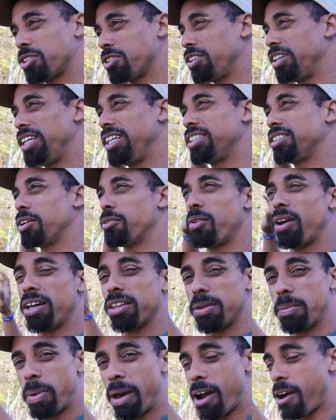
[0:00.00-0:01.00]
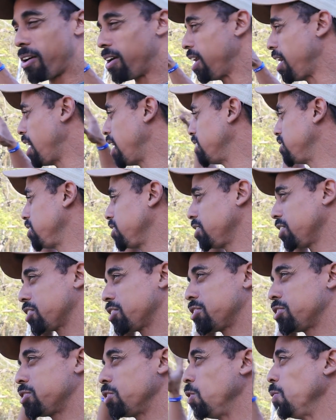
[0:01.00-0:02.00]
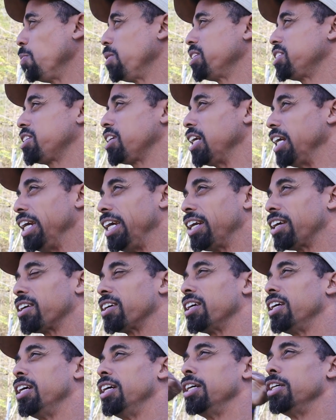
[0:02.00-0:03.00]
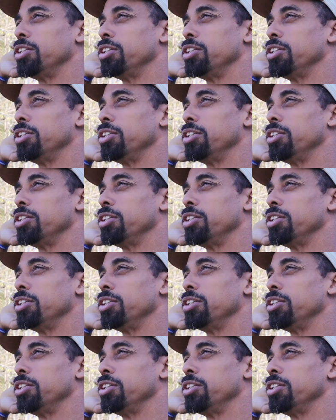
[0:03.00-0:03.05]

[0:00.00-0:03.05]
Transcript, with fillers: trees around the power lines, it looks so much cleaner.